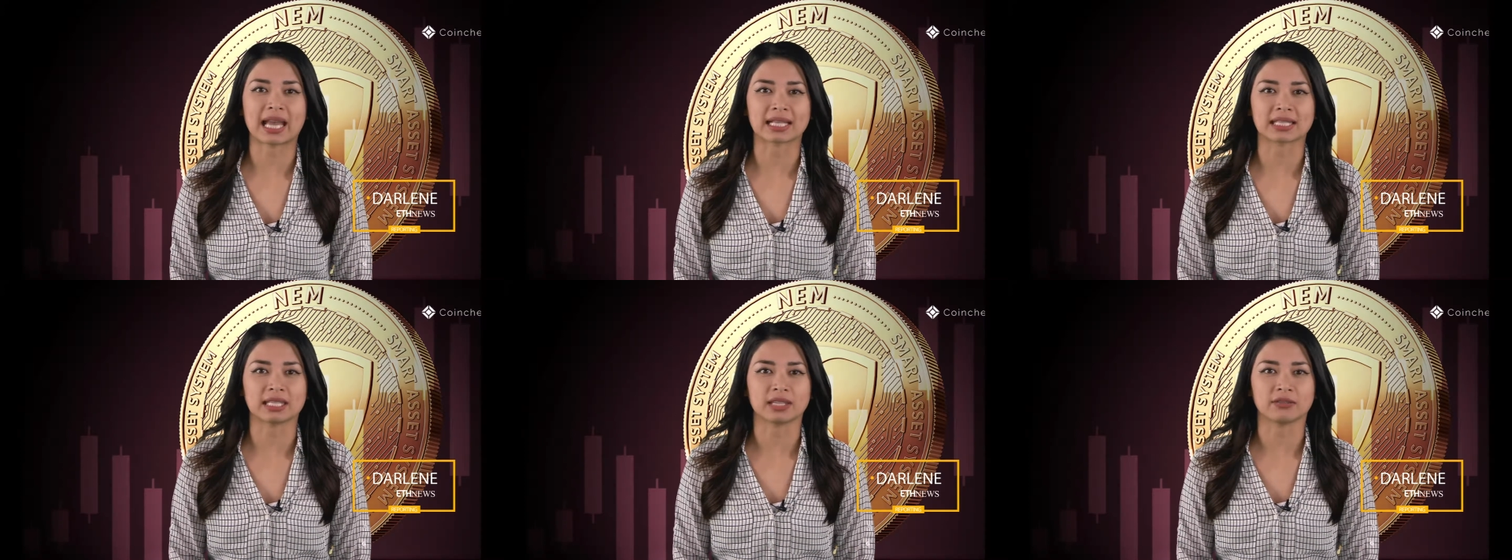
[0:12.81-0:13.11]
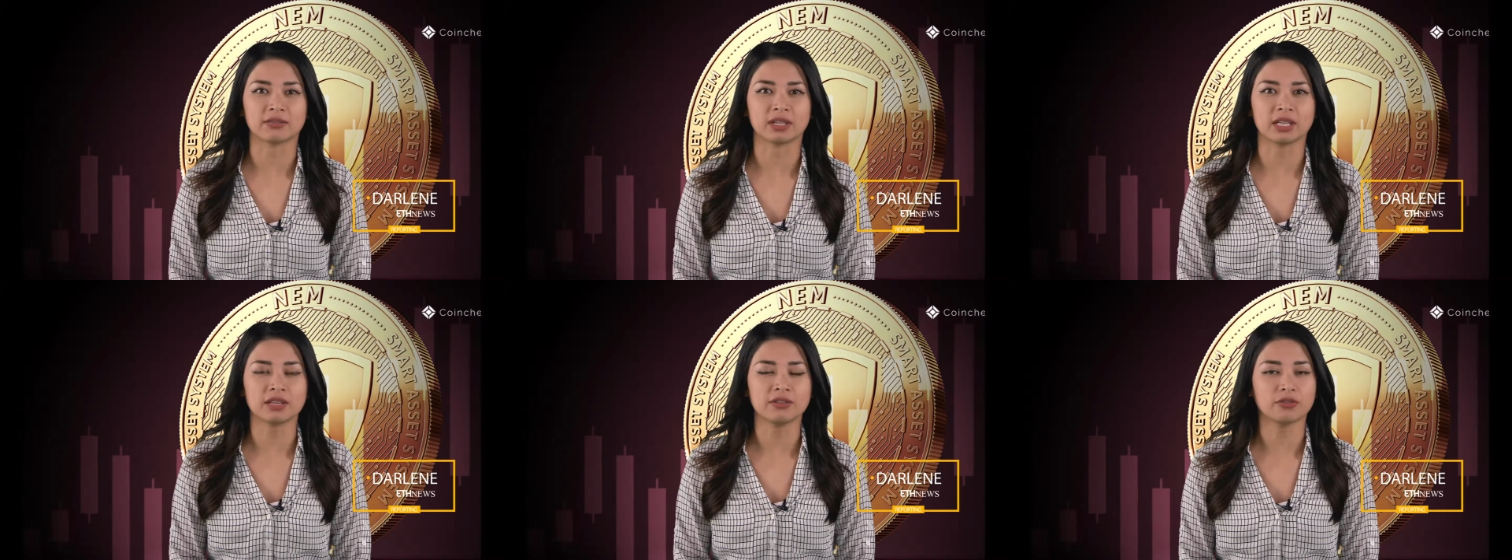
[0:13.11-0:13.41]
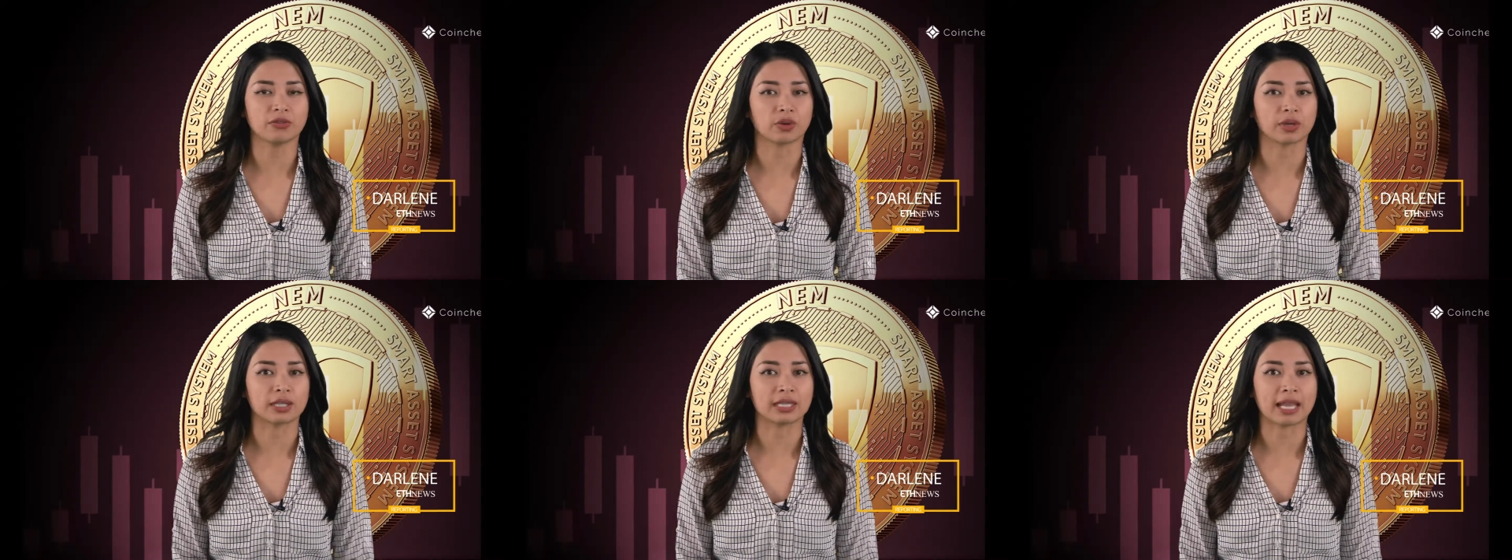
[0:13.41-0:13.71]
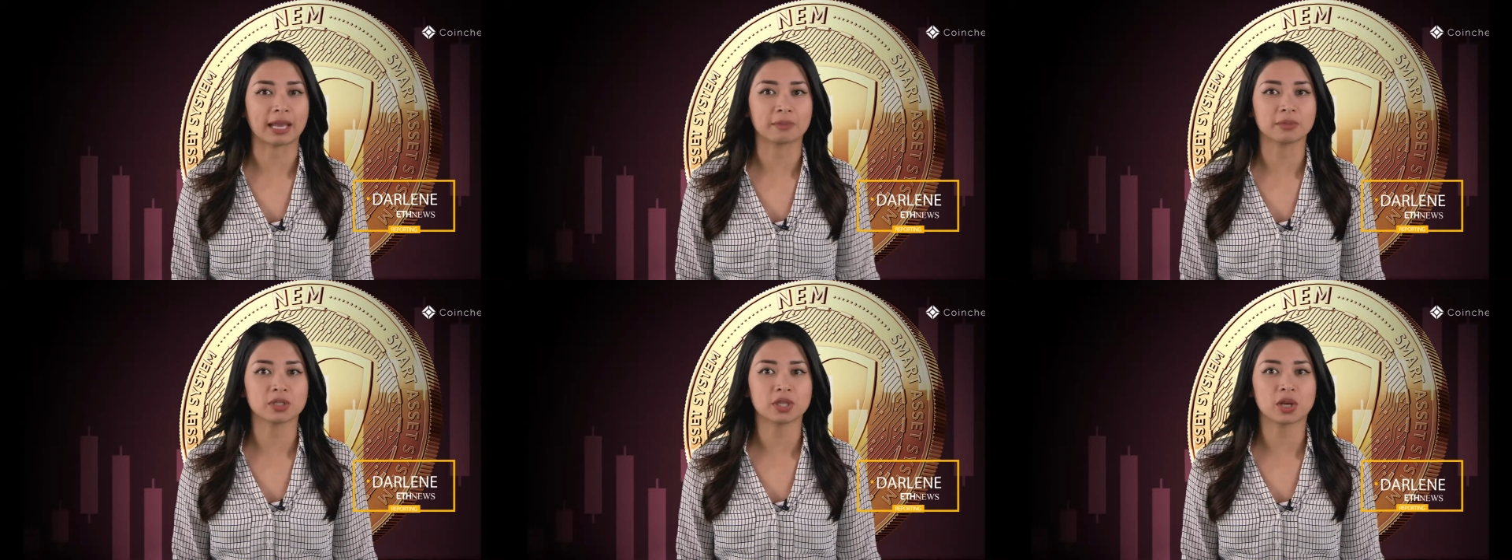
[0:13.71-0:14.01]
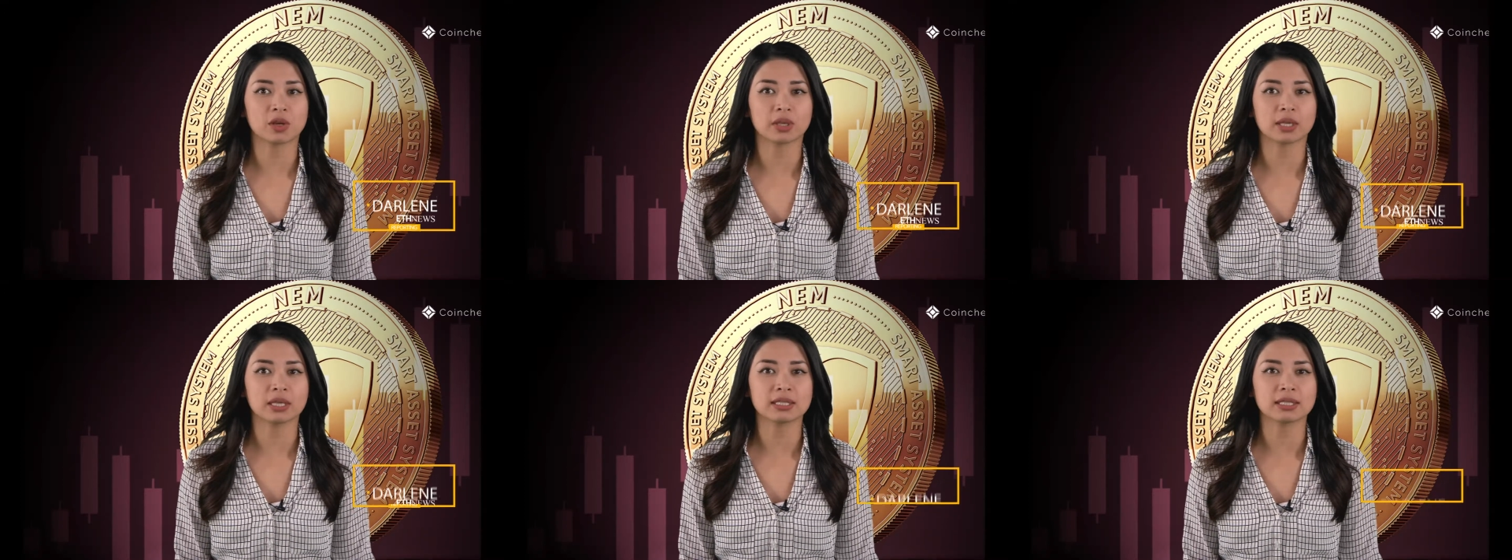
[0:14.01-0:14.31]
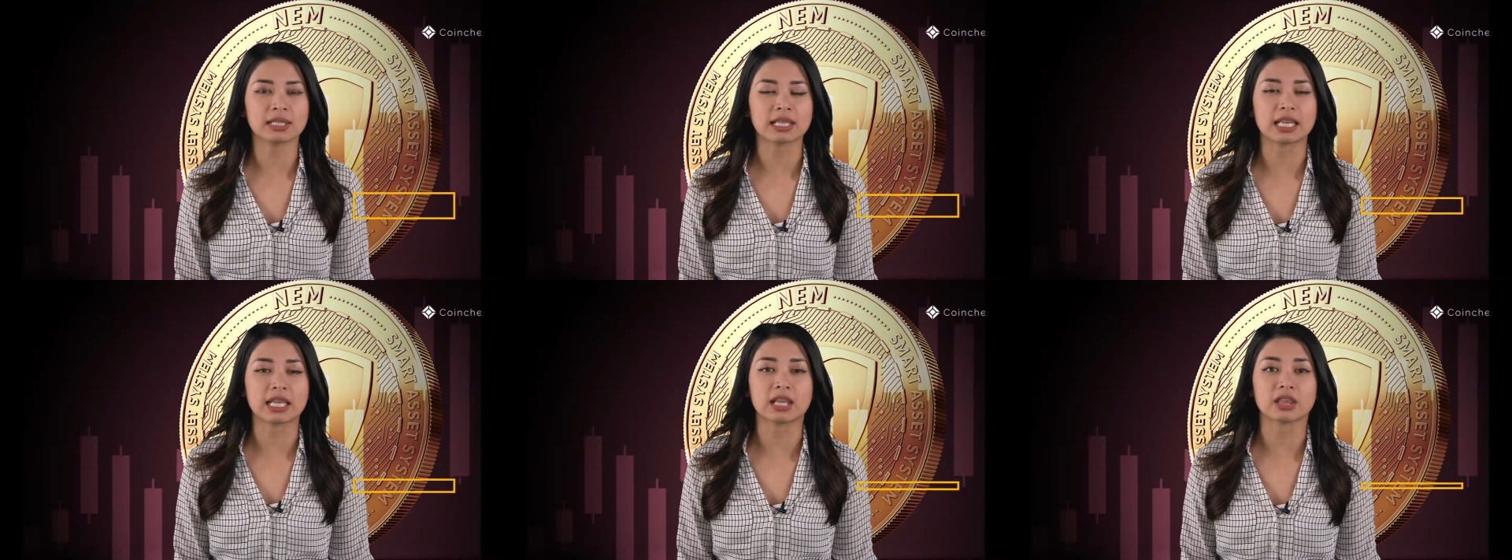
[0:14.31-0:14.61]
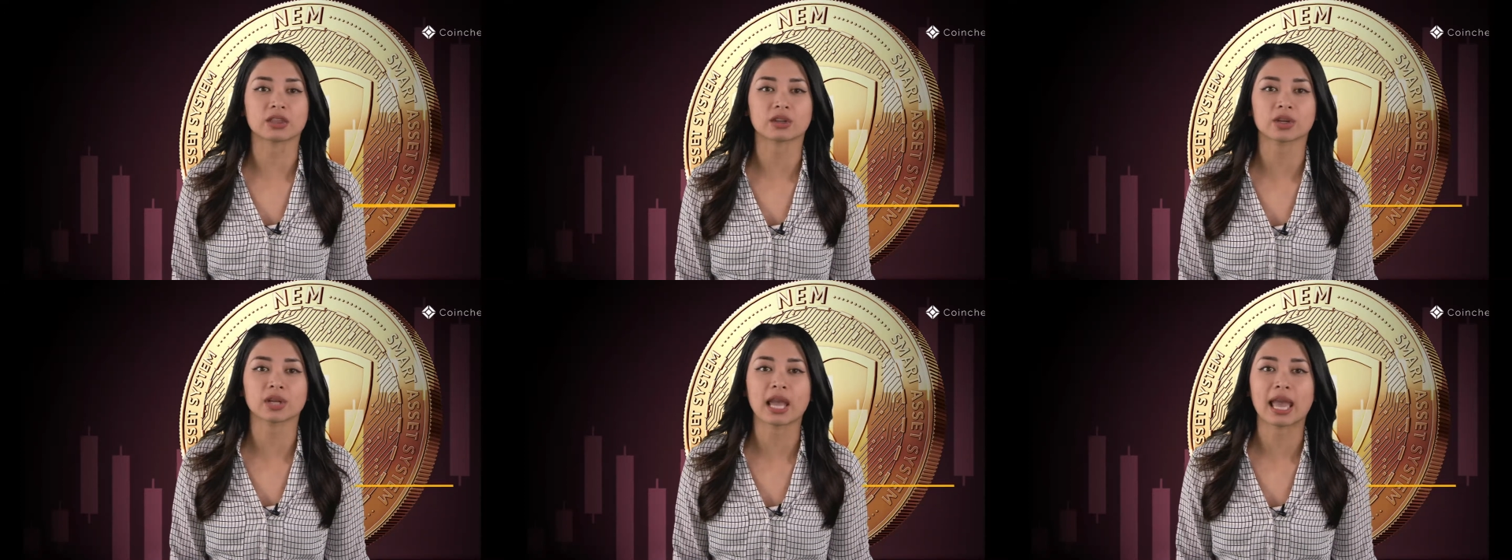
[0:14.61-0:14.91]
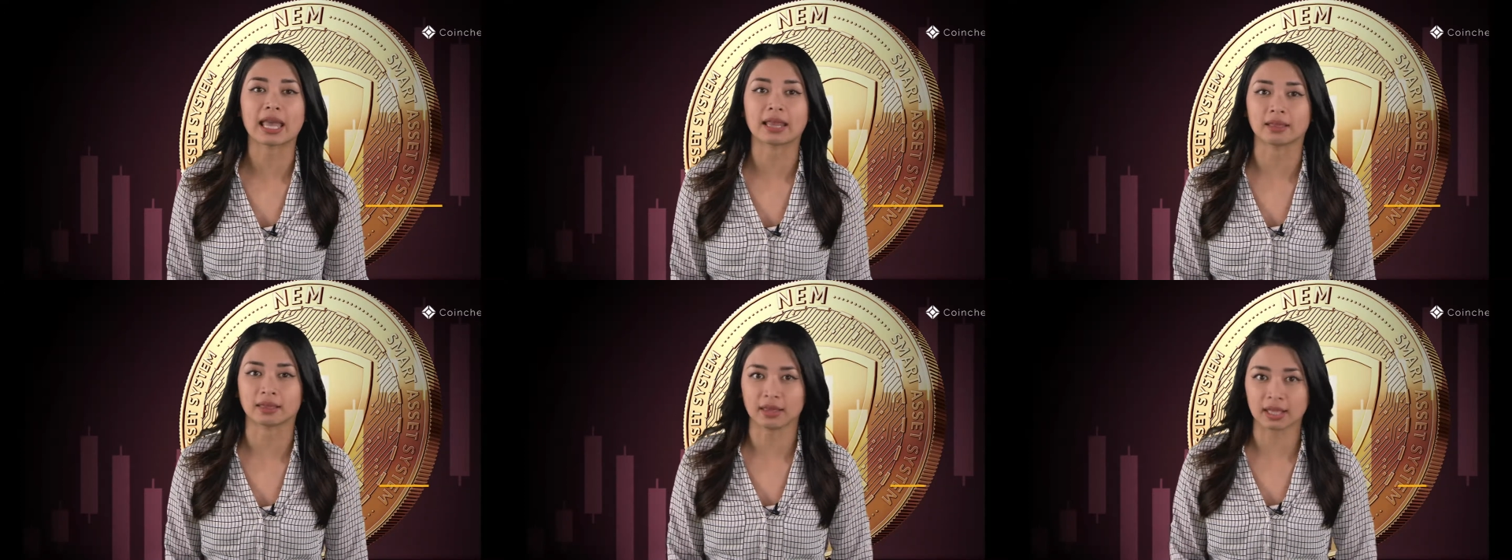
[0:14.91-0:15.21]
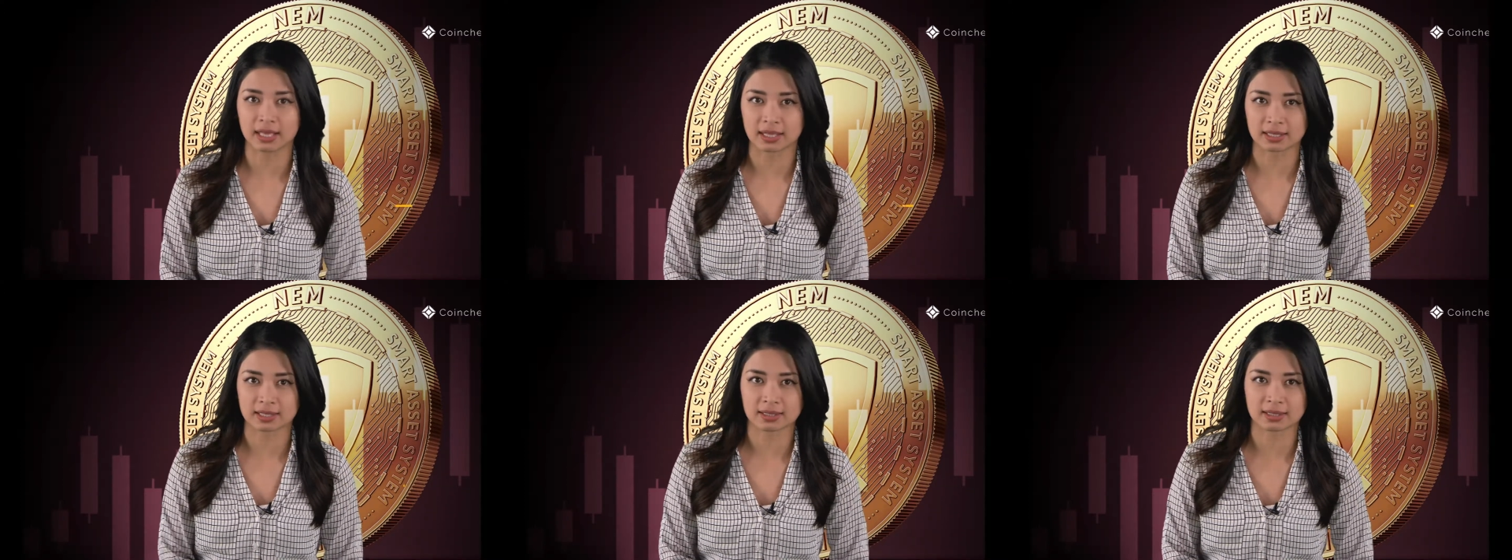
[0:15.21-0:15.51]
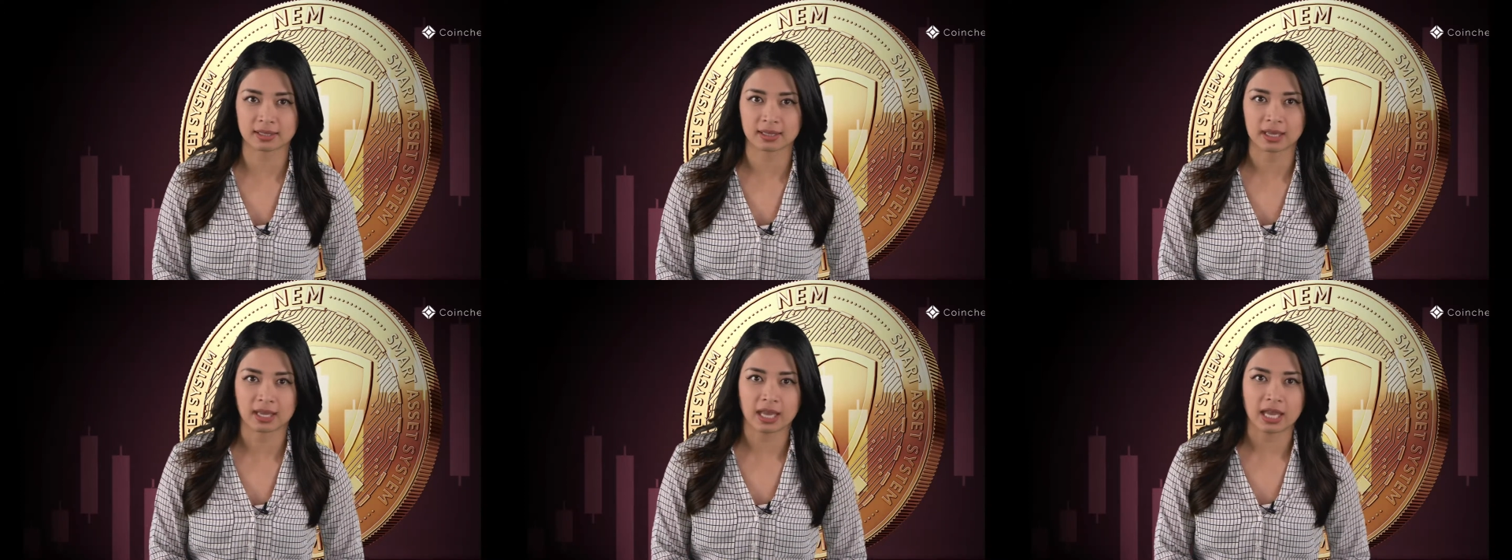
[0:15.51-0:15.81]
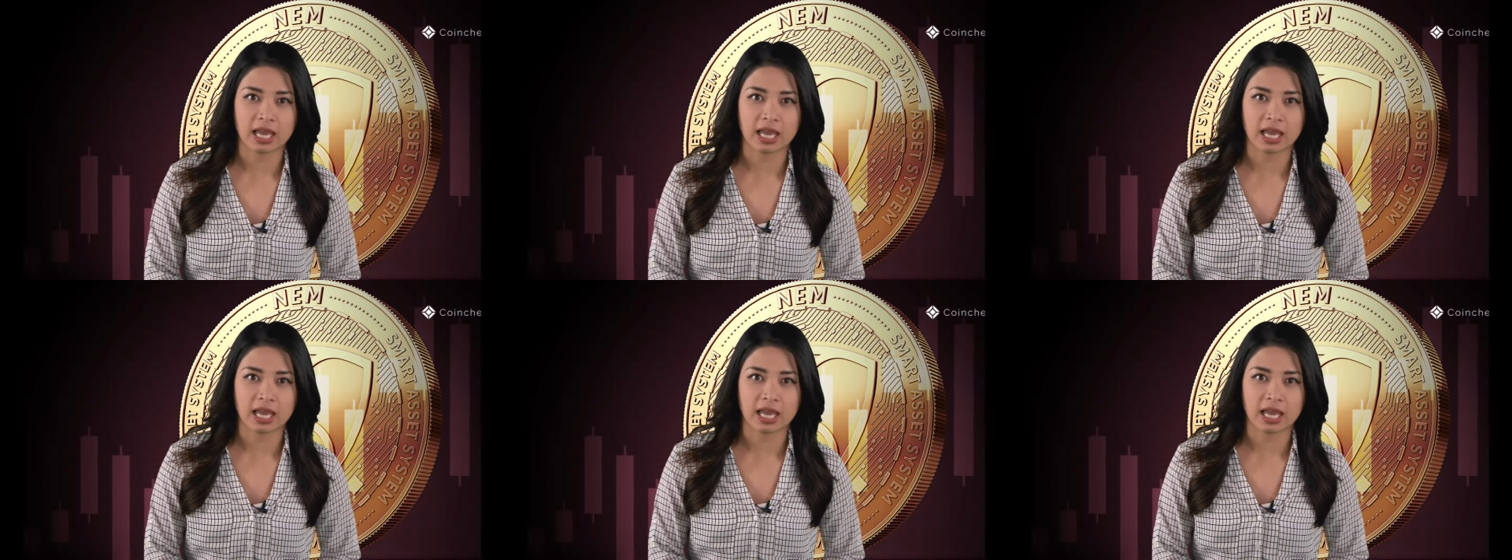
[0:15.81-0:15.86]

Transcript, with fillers: activity for NEM tokens, Ether, and Lisk.